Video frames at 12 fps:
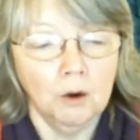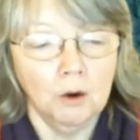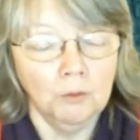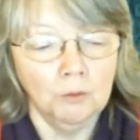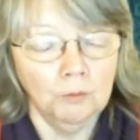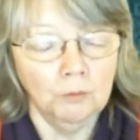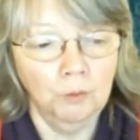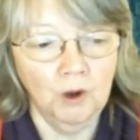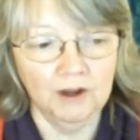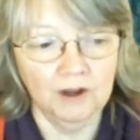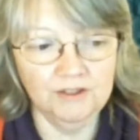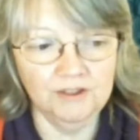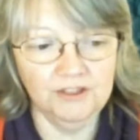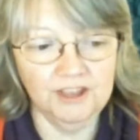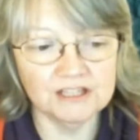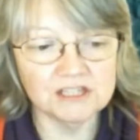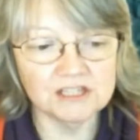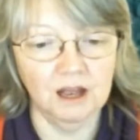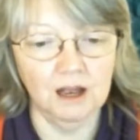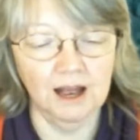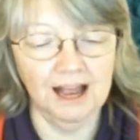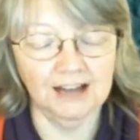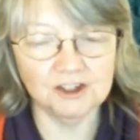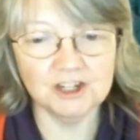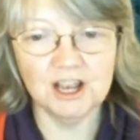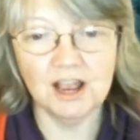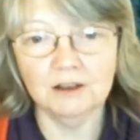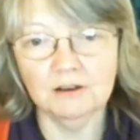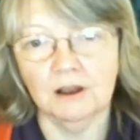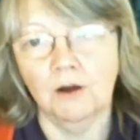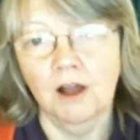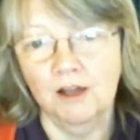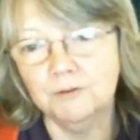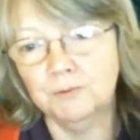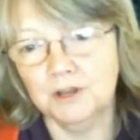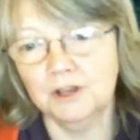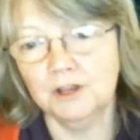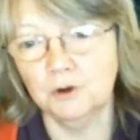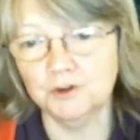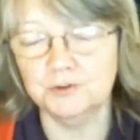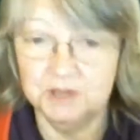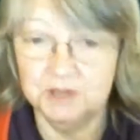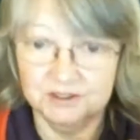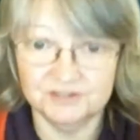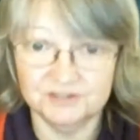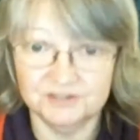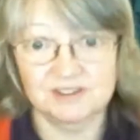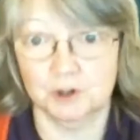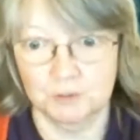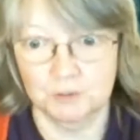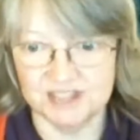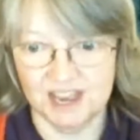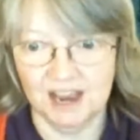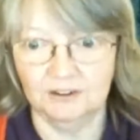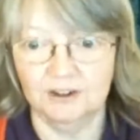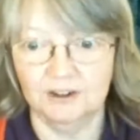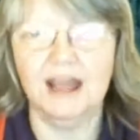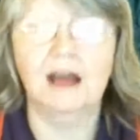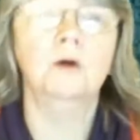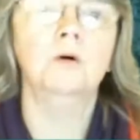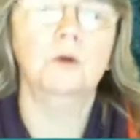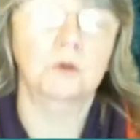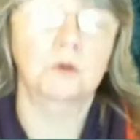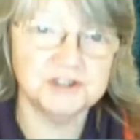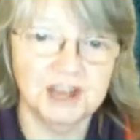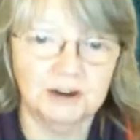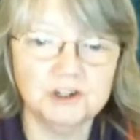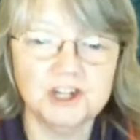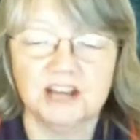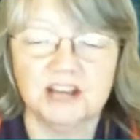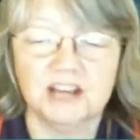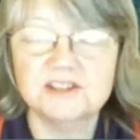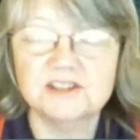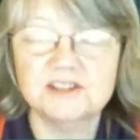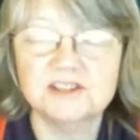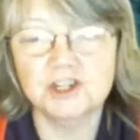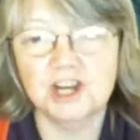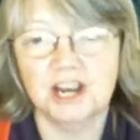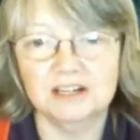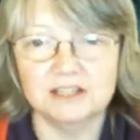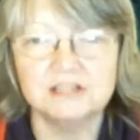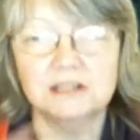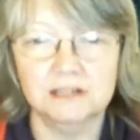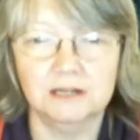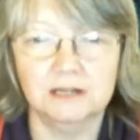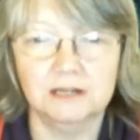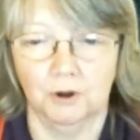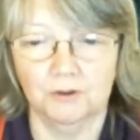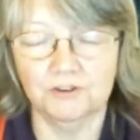One of the things, actually, everybody tends to call me Sarah now, or Sarah Jane. Sarah Jane is deliberate.